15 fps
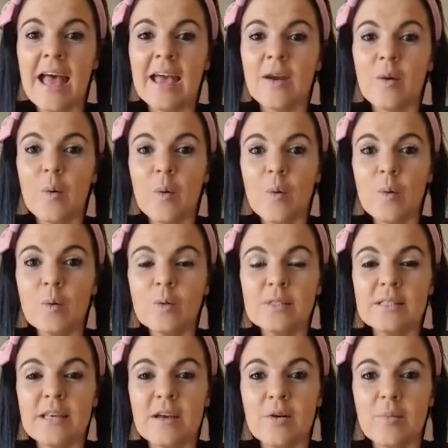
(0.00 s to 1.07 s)
And
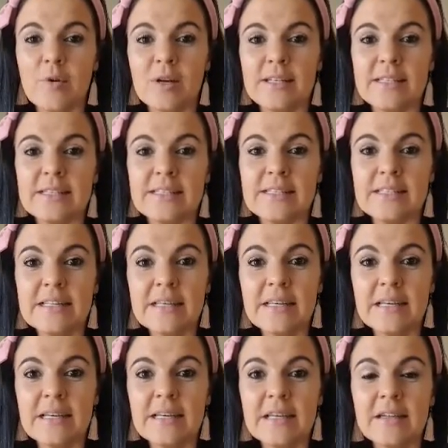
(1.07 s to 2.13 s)
also my
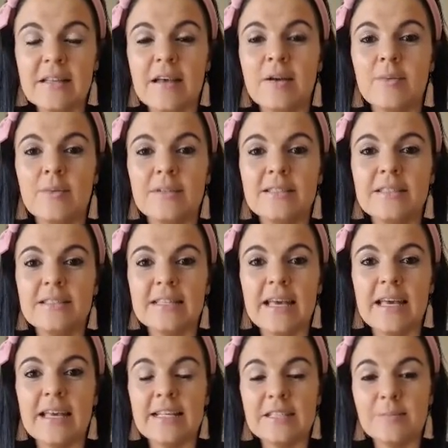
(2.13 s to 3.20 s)
dessert, I will
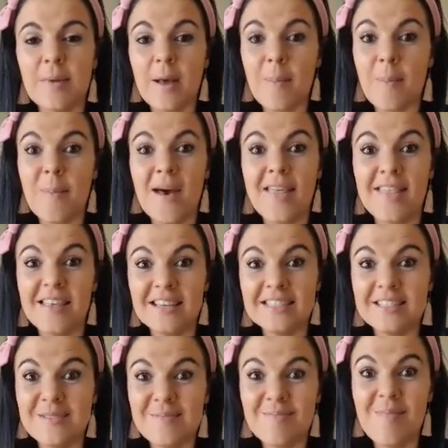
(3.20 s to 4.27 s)
say, is my
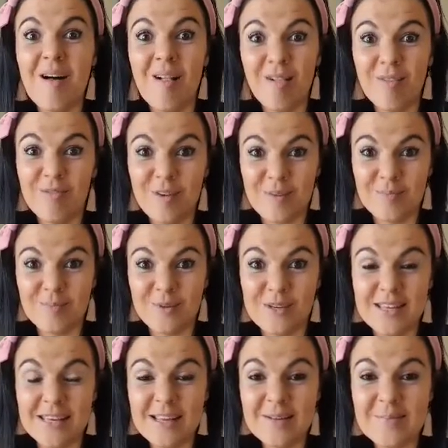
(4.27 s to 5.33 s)
mother's malva
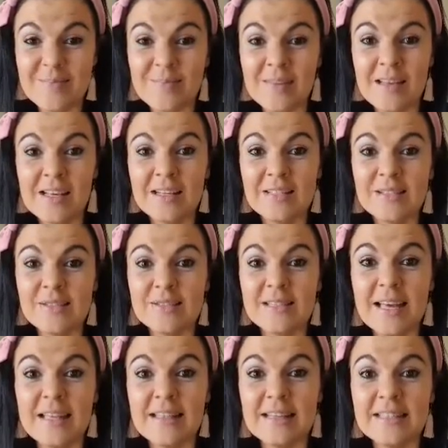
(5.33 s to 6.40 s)
pudding. So
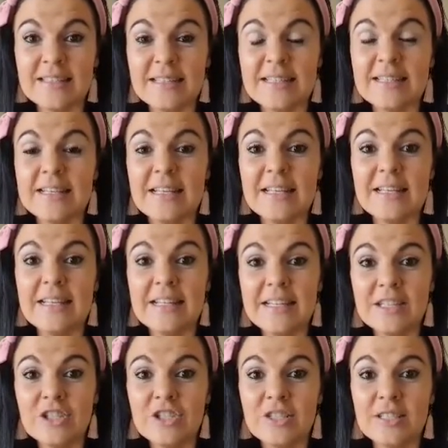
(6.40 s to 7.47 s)
that is a
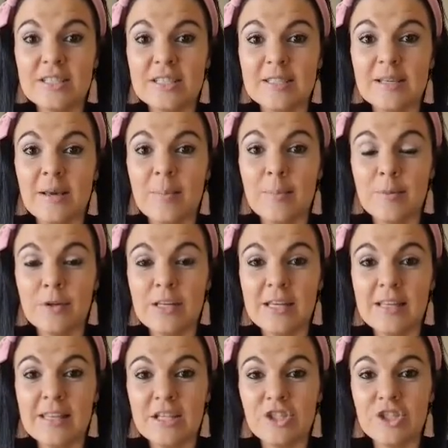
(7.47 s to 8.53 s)
delicious
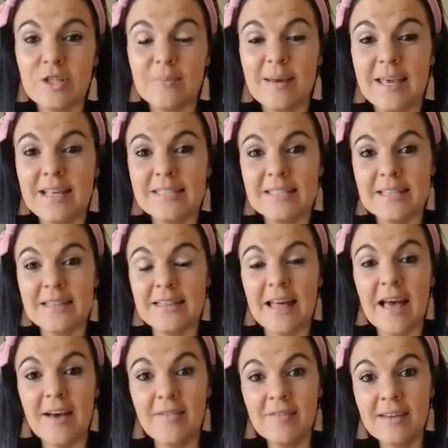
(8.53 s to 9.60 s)
pudding that she bakes in
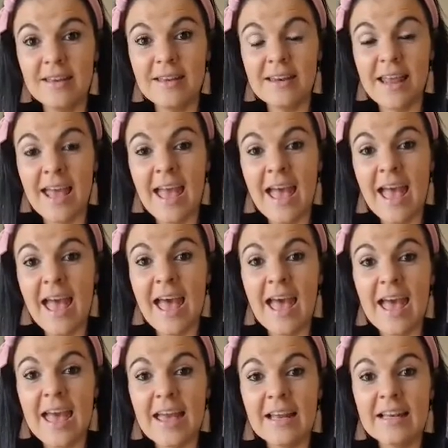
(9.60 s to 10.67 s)
the oven,
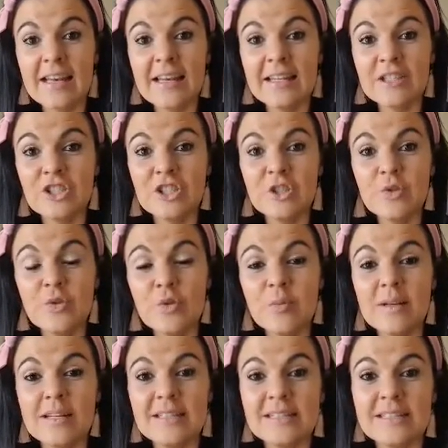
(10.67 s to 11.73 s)
and she
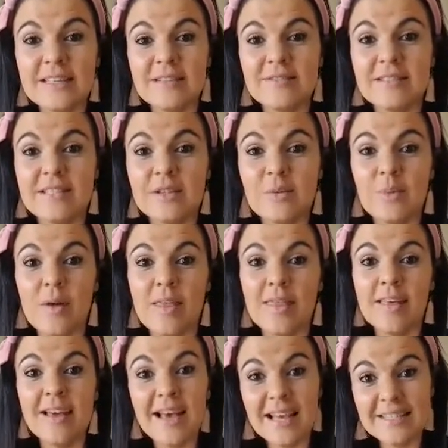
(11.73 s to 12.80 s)
normally serves it with
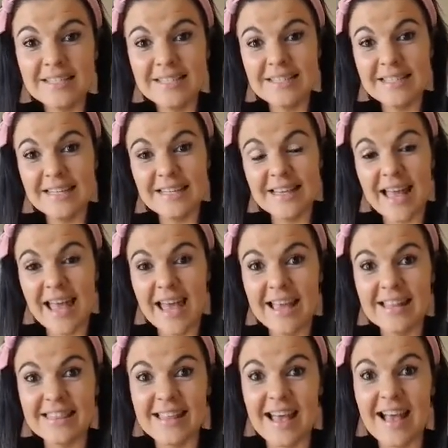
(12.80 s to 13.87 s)
custard
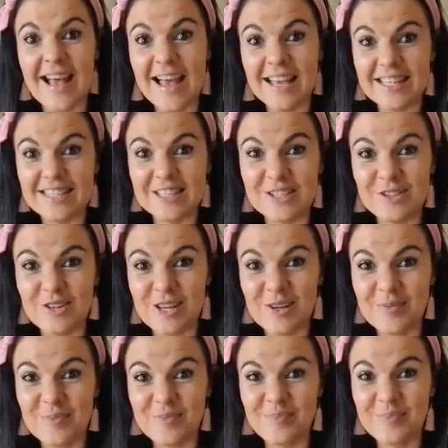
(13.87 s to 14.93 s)
and ice cream.